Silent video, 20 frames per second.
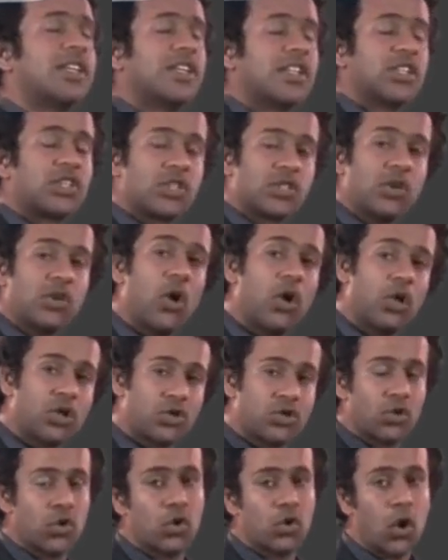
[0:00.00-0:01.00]
is
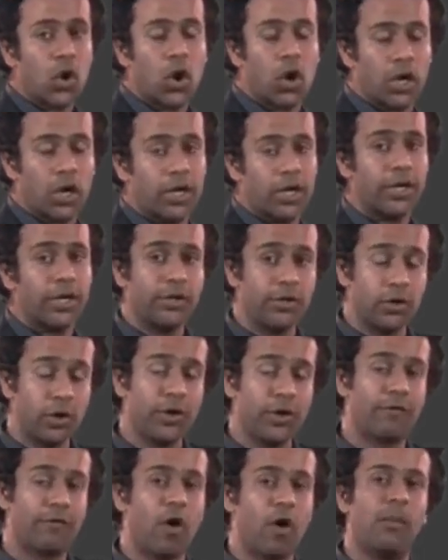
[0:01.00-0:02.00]
also called
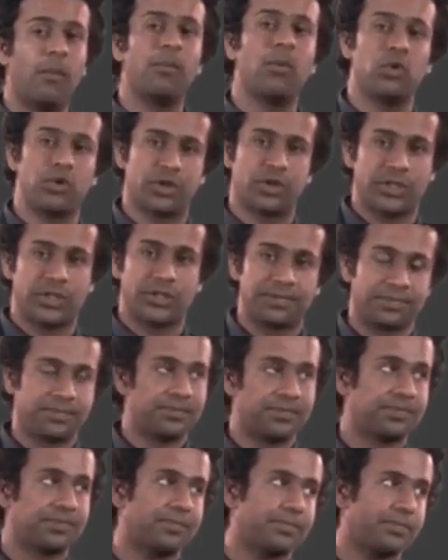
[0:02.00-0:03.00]
uniform motion,
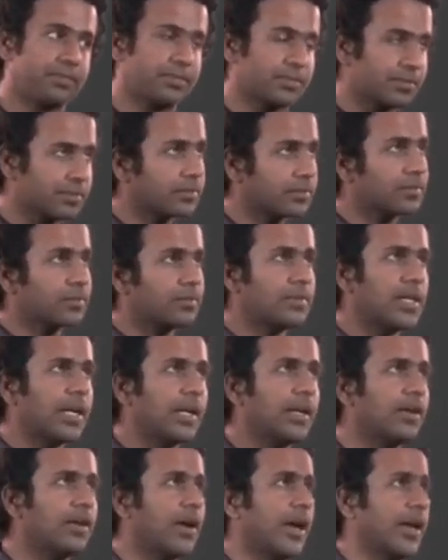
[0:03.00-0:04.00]

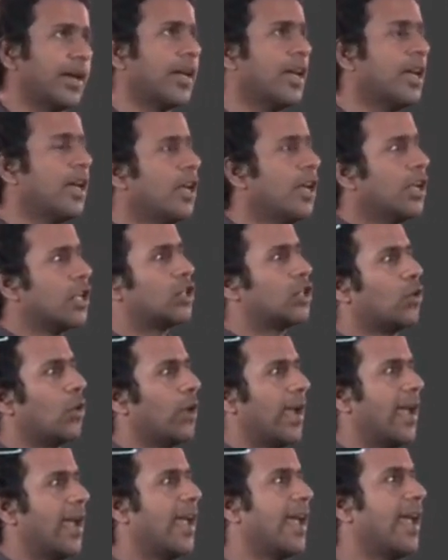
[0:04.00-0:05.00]
right?
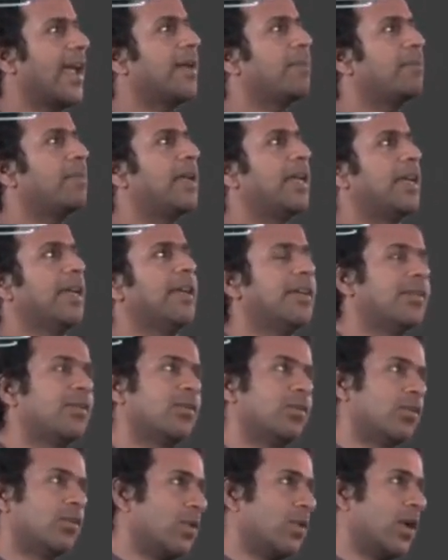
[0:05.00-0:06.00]
So A and B,
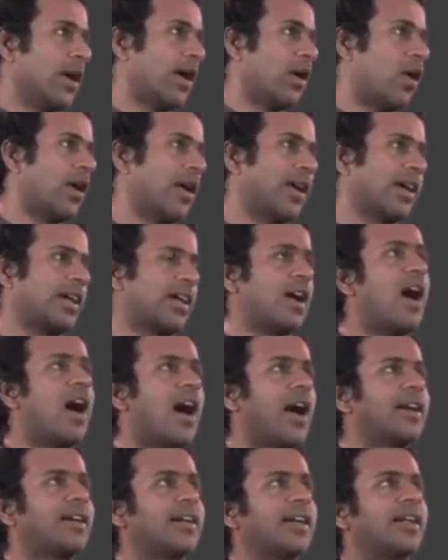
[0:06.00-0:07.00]
who are on a
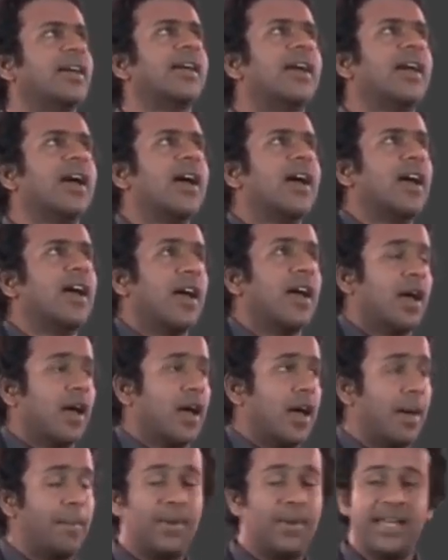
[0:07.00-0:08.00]
cart,
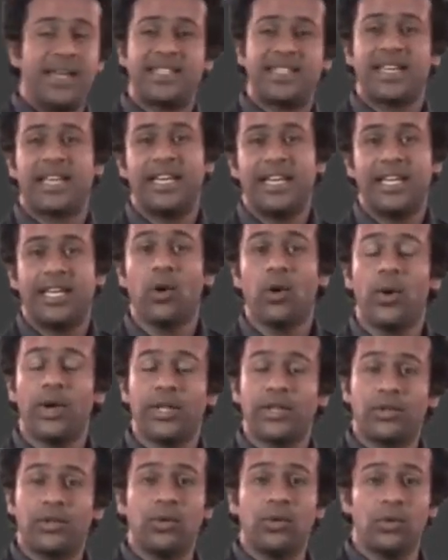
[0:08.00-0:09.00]
are basically
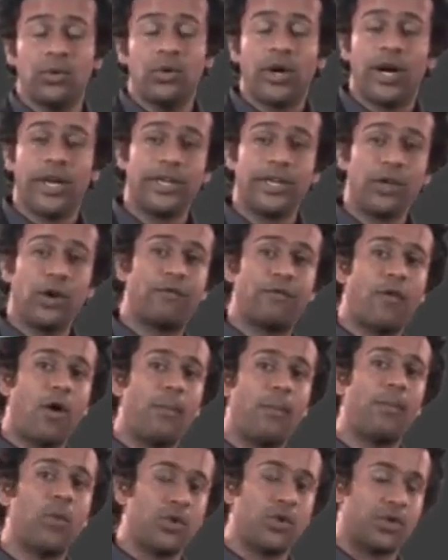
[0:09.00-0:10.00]
going through a
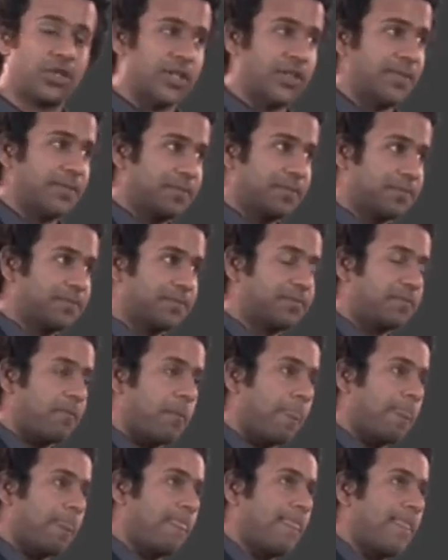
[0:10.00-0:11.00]
uniform motion.
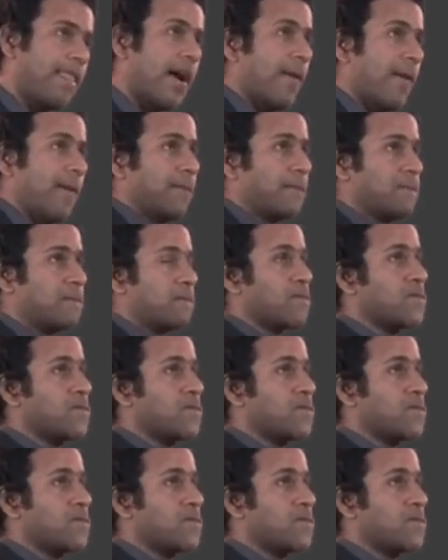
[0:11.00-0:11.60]
Now,